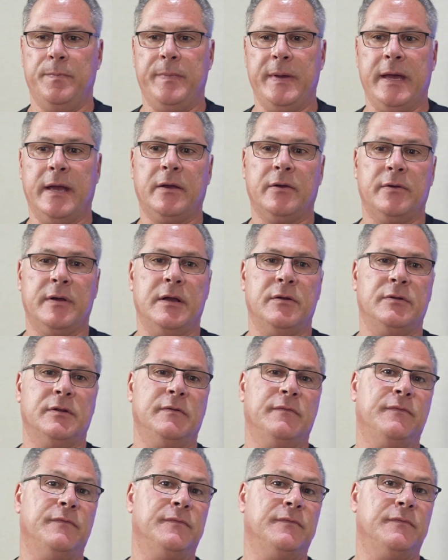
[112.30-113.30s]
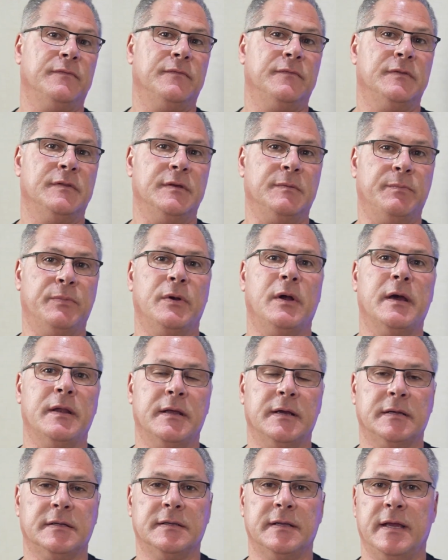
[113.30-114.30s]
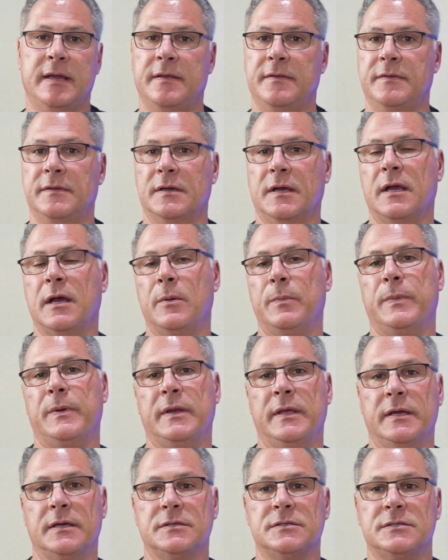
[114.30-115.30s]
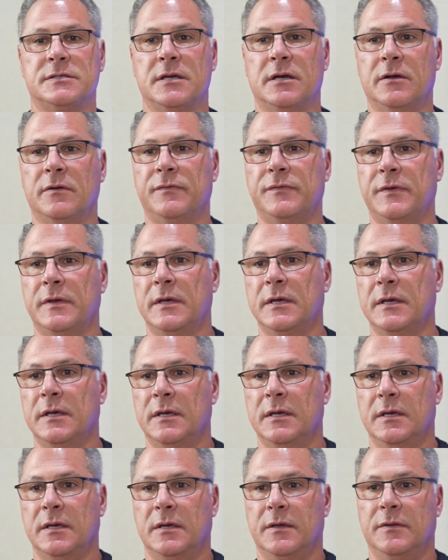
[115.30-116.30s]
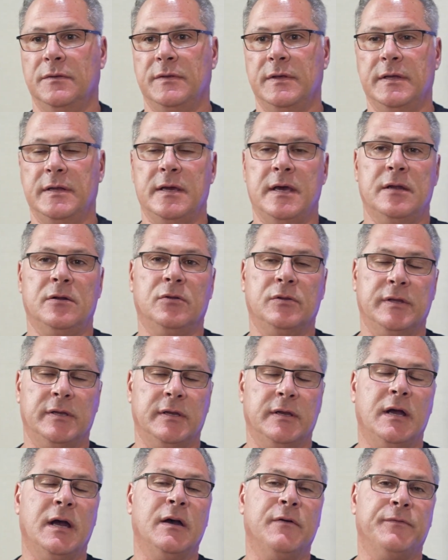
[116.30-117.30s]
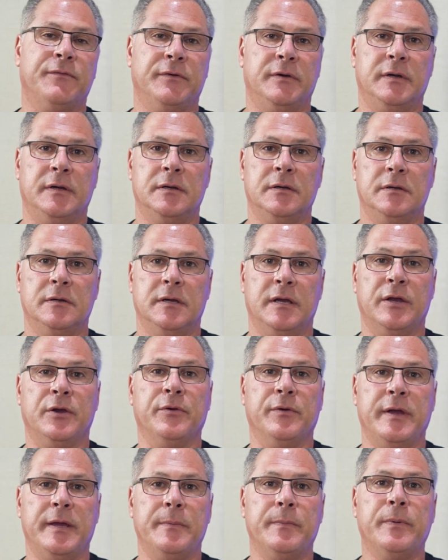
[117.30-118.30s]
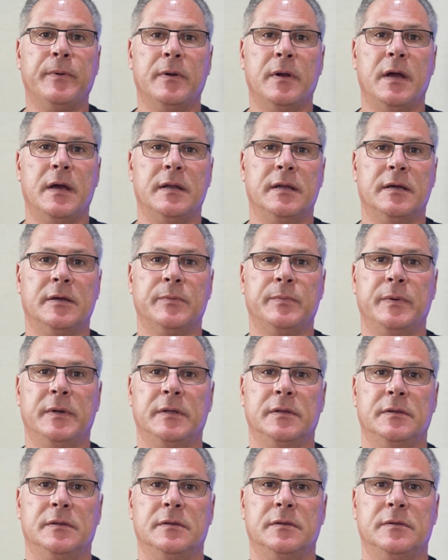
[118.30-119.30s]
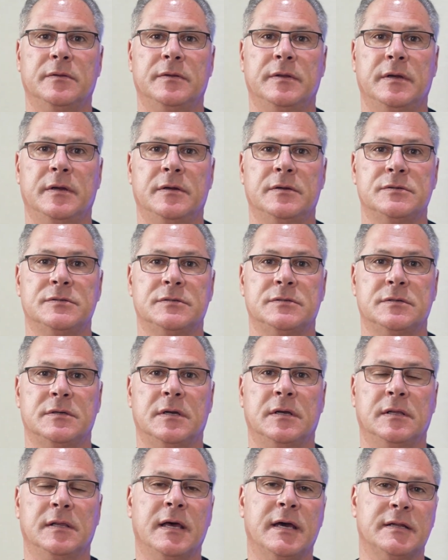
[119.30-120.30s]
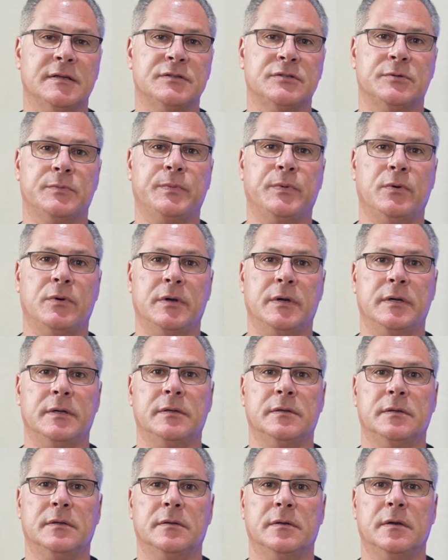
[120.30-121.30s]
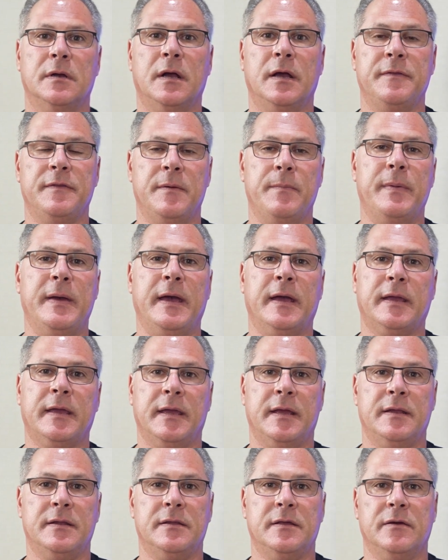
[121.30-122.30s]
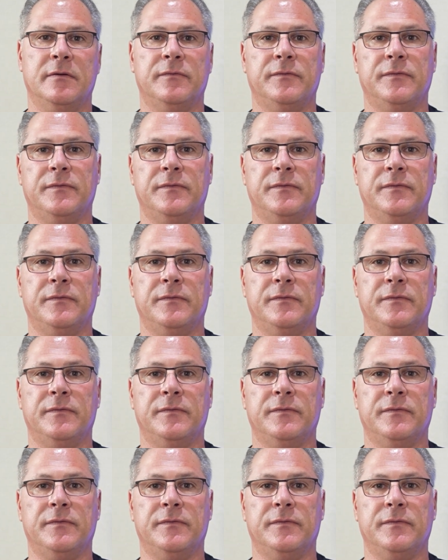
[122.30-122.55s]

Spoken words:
background of the product and the company itself. They not only offer a great product, but there's a lot of support on the back end of